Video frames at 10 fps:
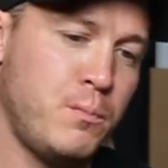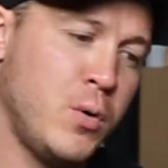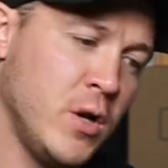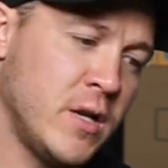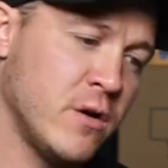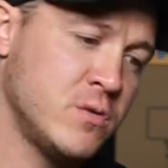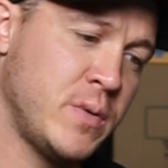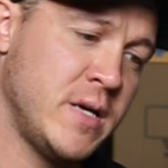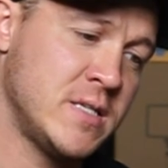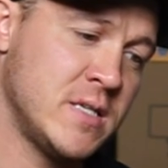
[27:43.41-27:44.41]
pulling those
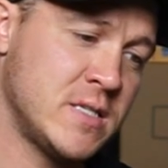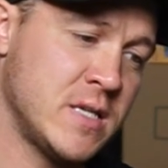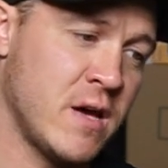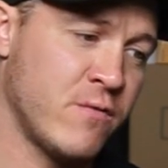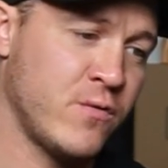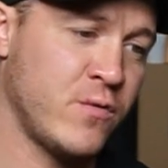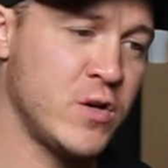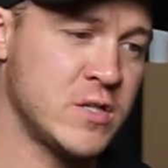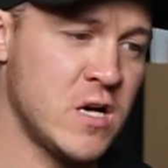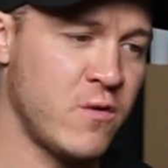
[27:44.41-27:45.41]
pieces together for
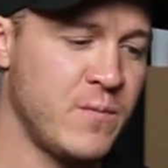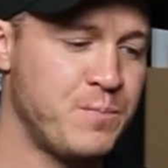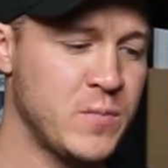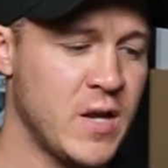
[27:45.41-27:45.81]
yourself.